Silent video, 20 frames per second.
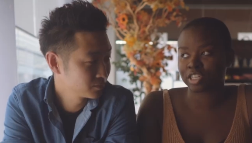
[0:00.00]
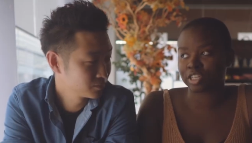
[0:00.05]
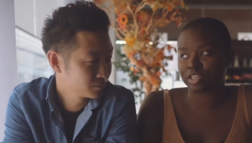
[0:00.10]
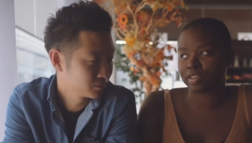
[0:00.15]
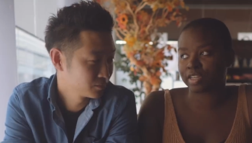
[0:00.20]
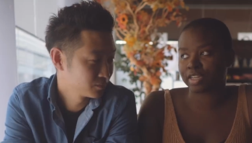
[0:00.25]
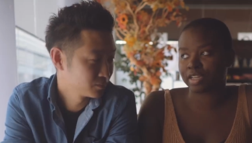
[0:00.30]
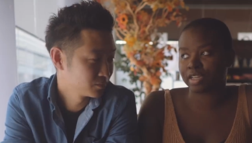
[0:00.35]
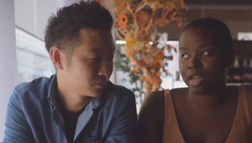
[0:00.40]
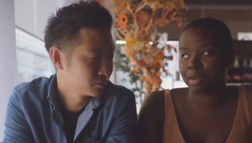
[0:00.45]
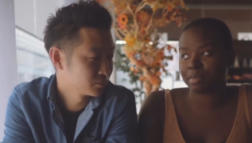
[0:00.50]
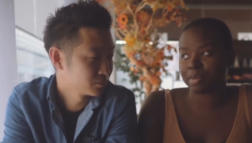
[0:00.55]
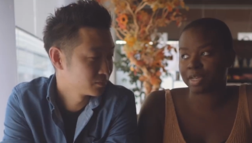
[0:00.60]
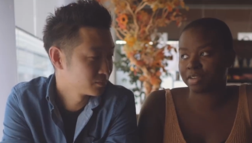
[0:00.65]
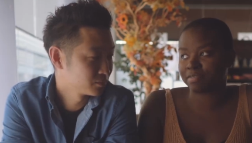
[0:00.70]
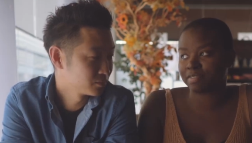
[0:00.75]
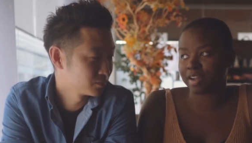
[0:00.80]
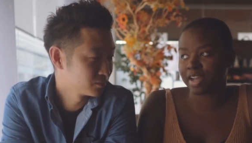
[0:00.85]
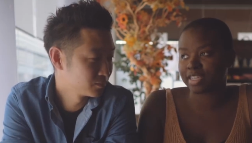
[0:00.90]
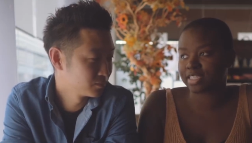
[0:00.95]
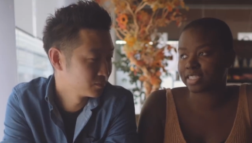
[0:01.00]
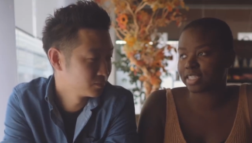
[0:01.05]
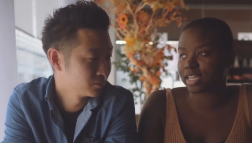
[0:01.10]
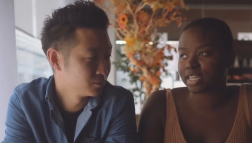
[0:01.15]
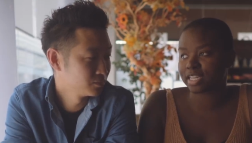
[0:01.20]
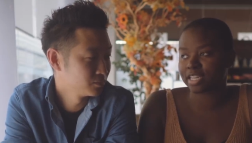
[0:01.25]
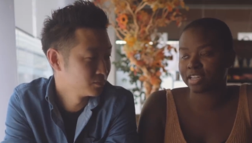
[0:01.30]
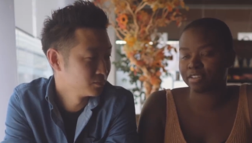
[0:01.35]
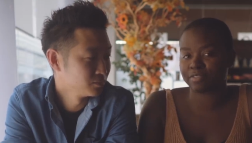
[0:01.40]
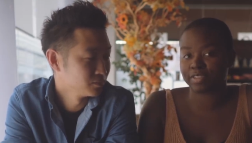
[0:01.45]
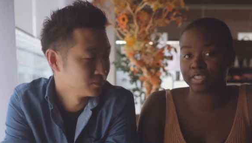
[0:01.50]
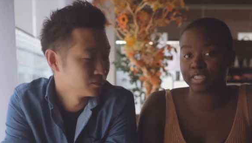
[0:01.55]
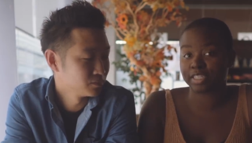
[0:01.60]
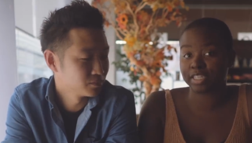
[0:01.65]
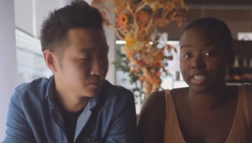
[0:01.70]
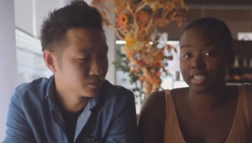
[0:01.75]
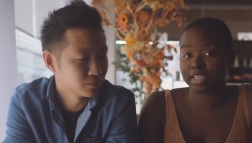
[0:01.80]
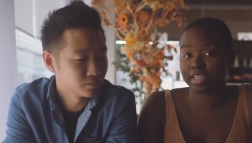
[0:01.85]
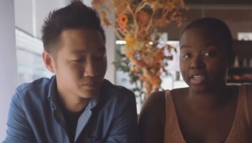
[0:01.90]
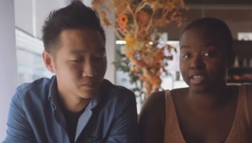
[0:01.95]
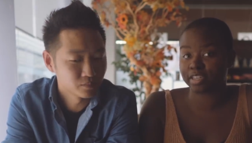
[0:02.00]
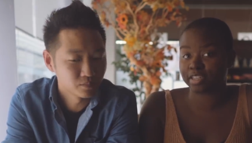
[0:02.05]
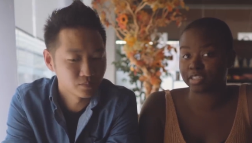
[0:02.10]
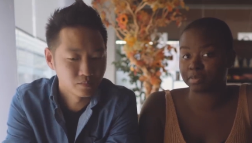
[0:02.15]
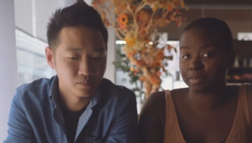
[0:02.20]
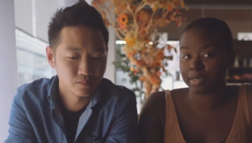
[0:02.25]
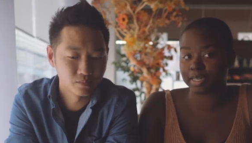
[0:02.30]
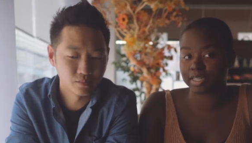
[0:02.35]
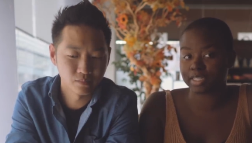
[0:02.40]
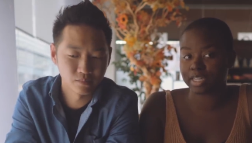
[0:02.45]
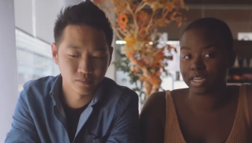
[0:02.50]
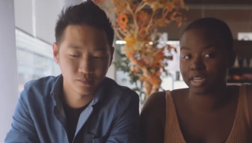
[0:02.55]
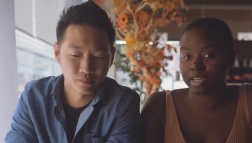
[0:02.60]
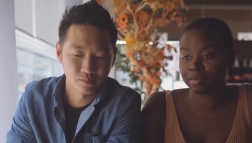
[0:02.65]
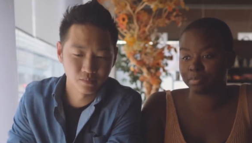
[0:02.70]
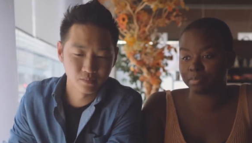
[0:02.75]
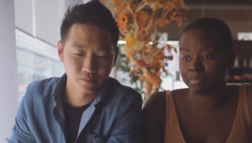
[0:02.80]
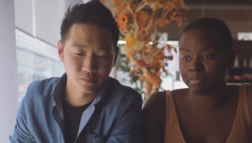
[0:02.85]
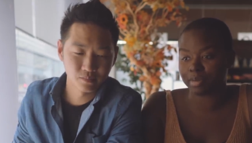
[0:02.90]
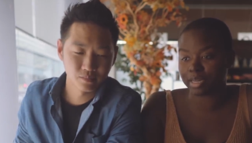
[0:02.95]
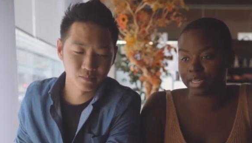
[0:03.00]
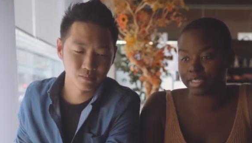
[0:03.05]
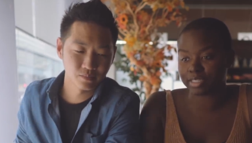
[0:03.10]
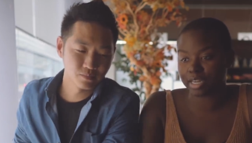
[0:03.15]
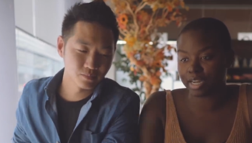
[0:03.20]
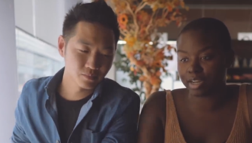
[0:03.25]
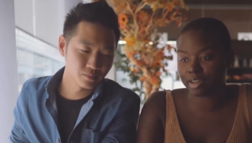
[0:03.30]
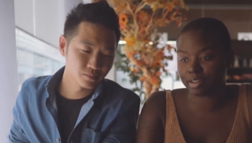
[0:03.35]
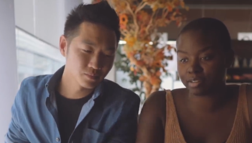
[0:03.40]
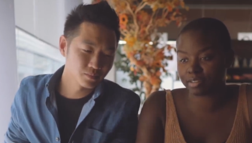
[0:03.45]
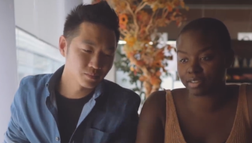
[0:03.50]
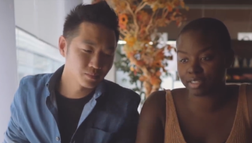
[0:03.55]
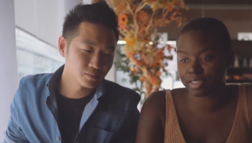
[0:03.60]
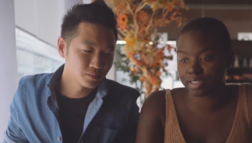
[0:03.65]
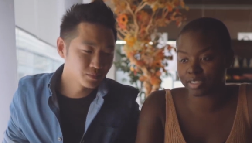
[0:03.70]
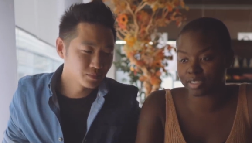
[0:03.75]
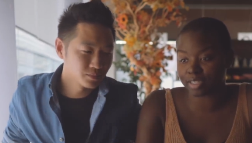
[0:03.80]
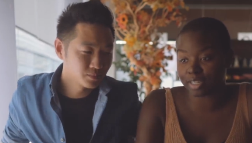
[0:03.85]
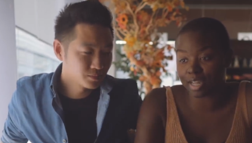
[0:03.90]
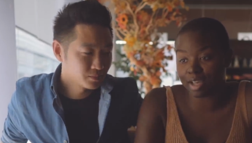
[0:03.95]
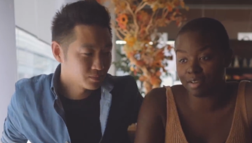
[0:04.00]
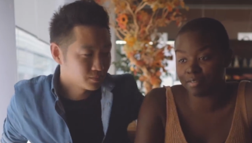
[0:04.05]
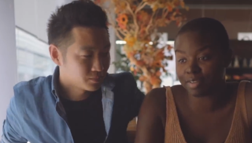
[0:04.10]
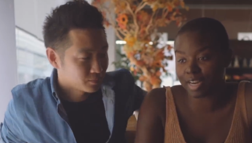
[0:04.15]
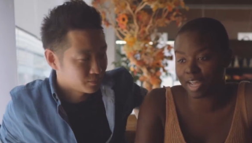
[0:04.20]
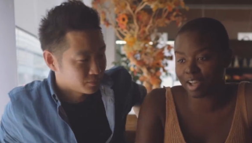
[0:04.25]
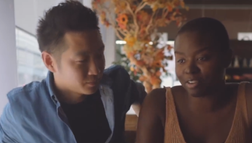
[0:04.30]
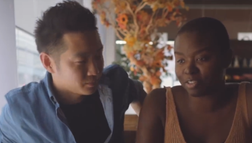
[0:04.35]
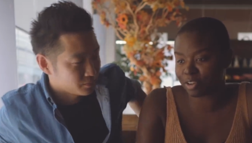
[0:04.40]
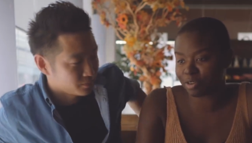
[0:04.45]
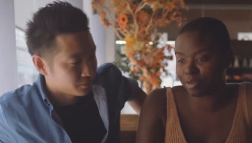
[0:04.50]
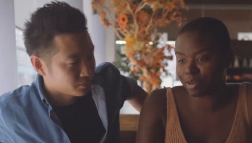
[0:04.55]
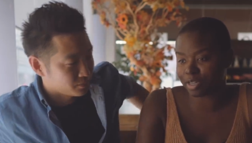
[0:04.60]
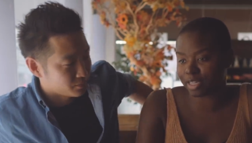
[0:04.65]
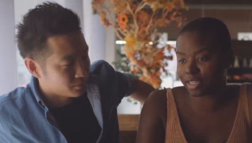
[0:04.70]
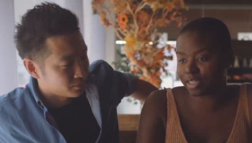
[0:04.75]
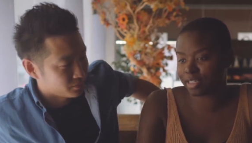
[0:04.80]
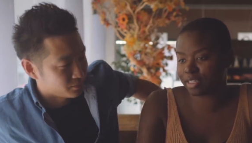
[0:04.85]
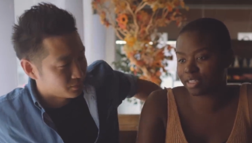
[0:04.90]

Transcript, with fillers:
Speaker 1: Korean. I mean, if I study it for 10 years, by the time my child is 11, I'll know it.